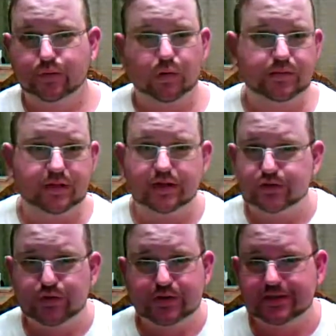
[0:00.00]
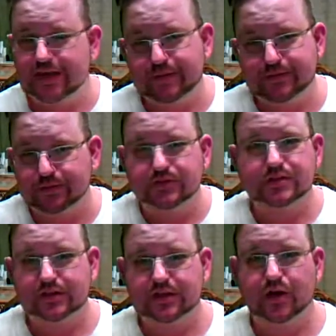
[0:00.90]
Grew up in the industry saying them, so I'm
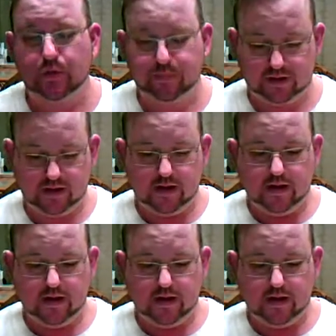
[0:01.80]
just going to say Copic.